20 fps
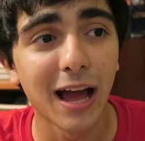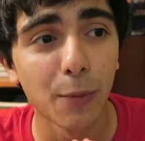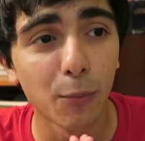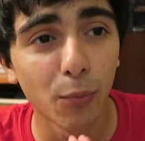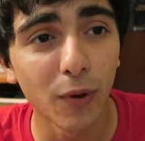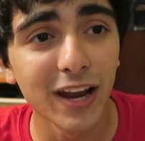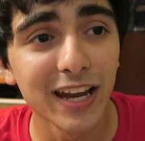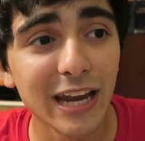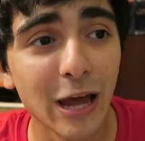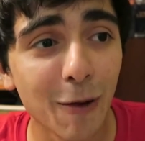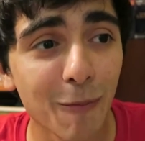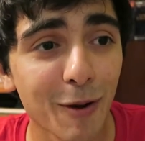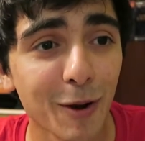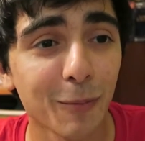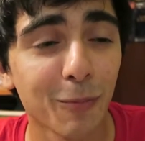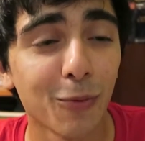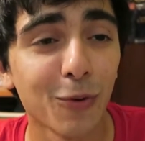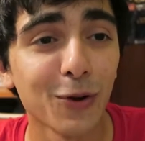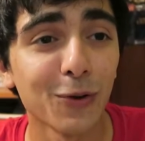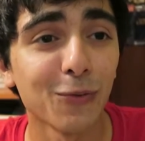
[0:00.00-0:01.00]
right now I'm at
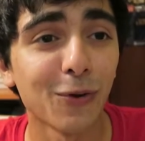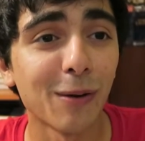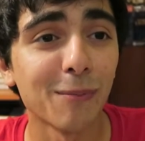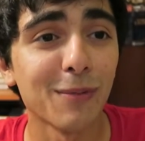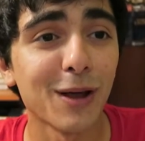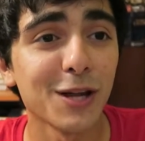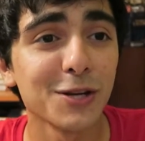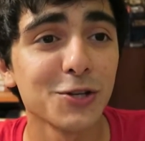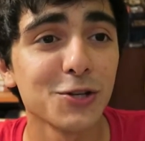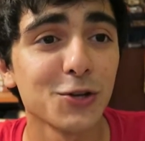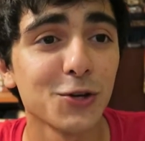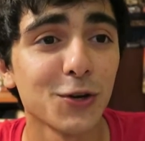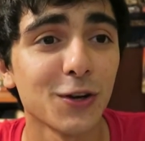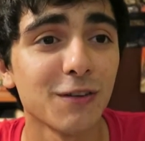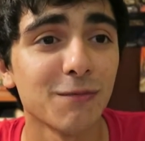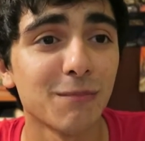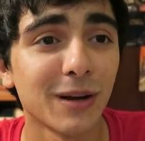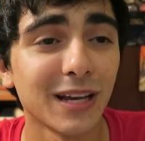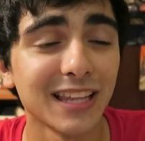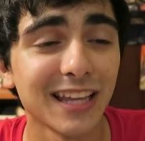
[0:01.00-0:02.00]
a point where I'm not sure
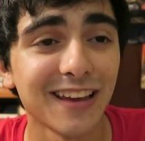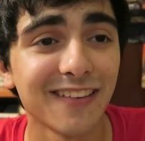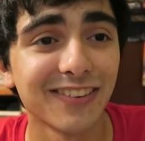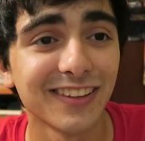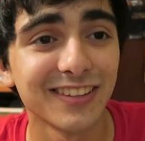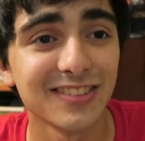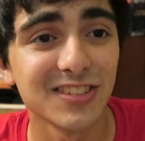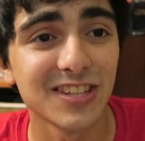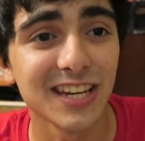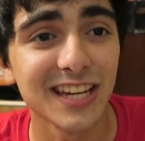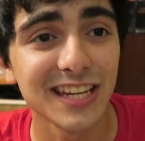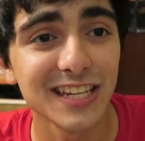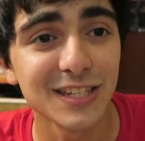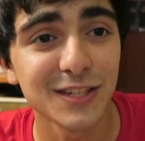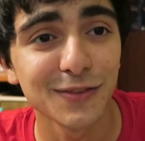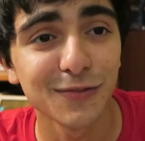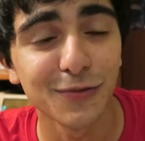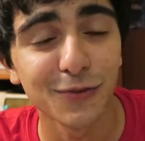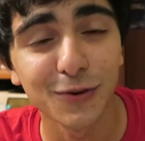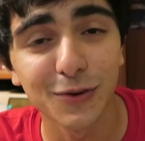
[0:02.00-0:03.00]
if my life has
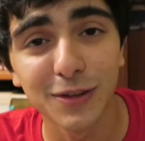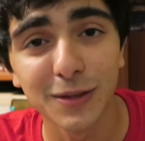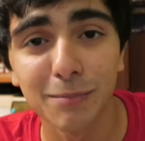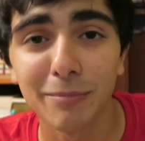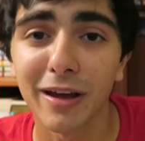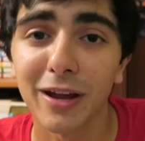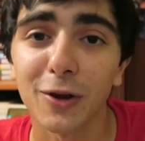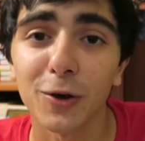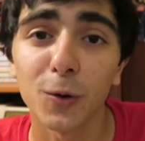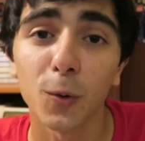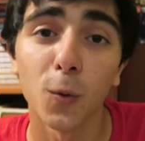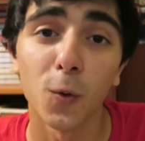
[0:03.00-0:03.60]
changed for the better